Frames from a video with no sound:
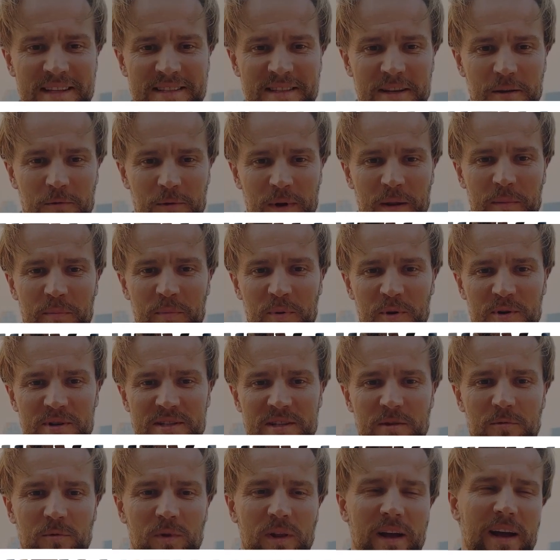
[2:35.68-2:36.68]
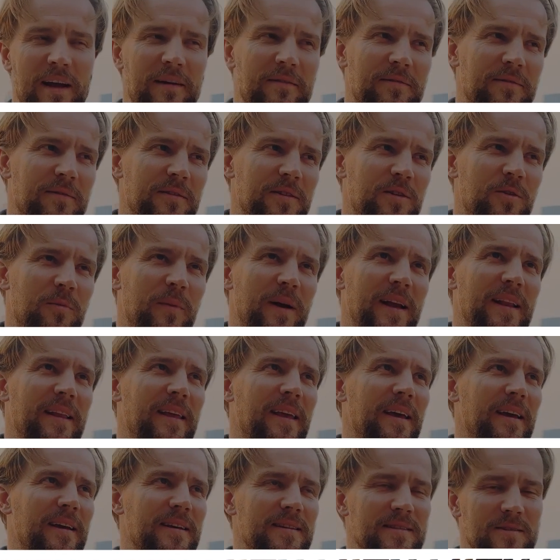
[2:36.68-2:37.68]
than one person will have domain
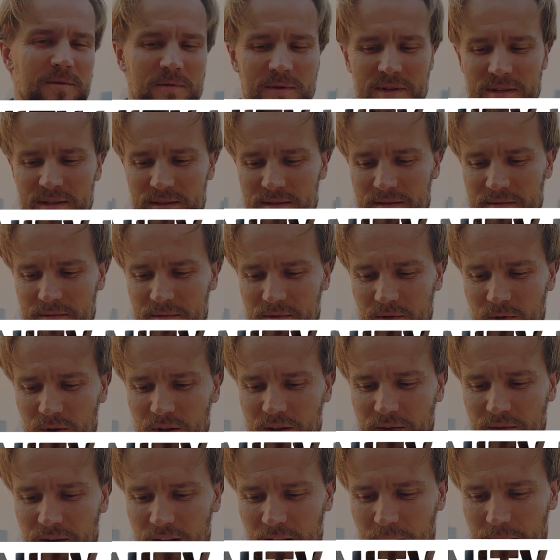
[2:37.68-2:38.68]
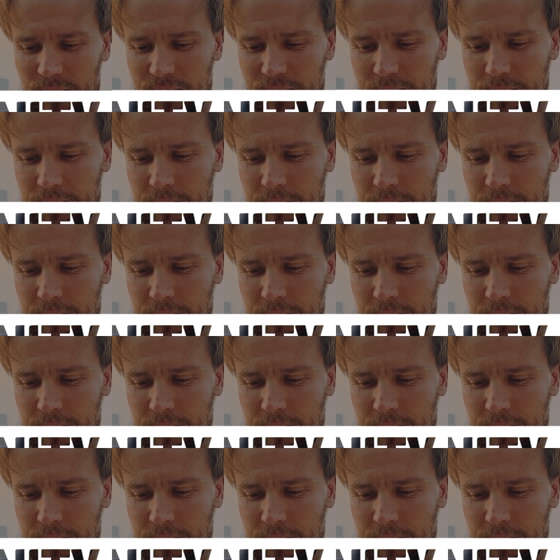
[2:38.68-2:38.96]
here, so it's not developed.